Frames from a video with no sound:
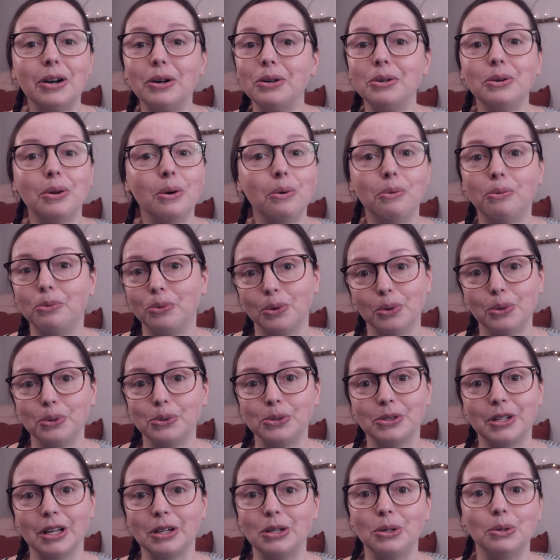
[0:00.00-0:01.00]
are no rules
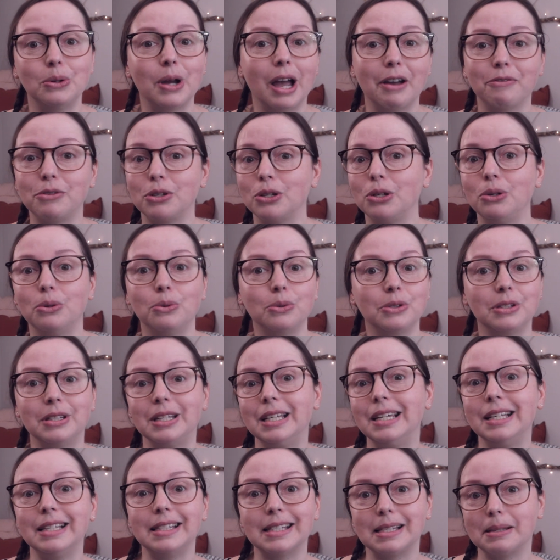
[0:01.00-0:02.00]
that you have to use
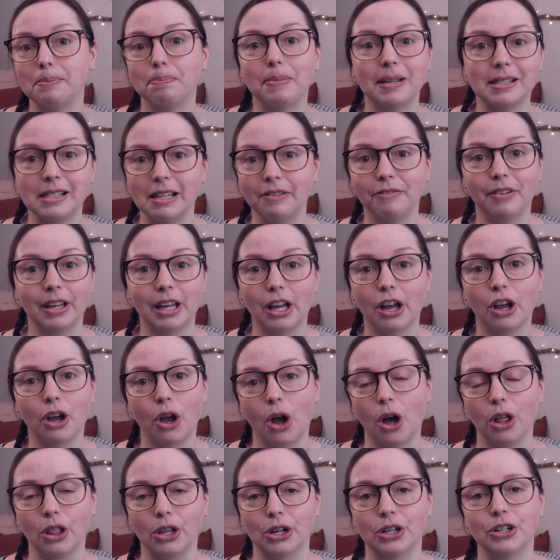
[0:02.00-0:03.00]
these specific
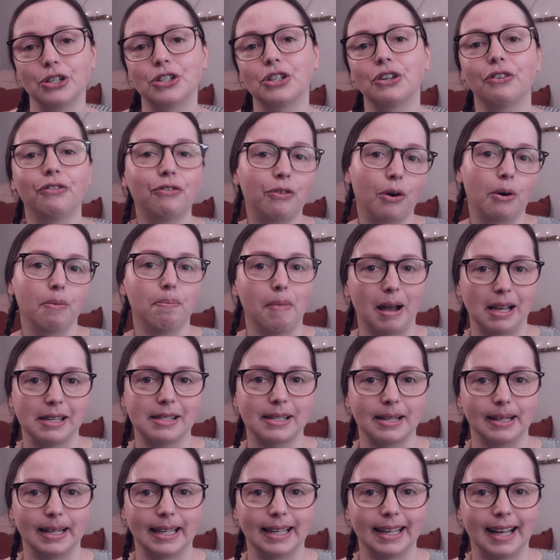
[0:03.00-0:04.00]
colors for
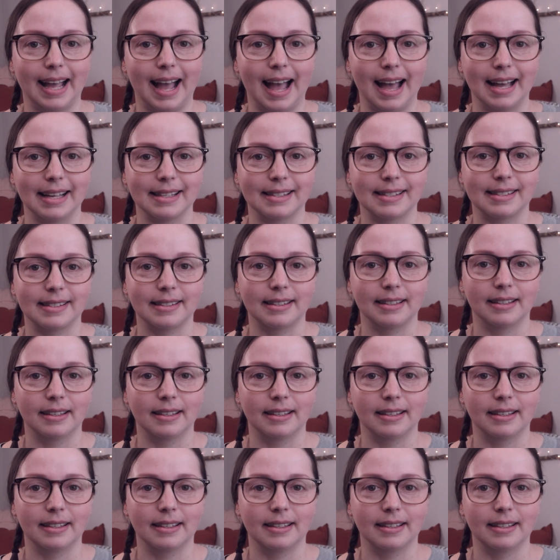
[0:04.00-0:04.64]
masculine cards.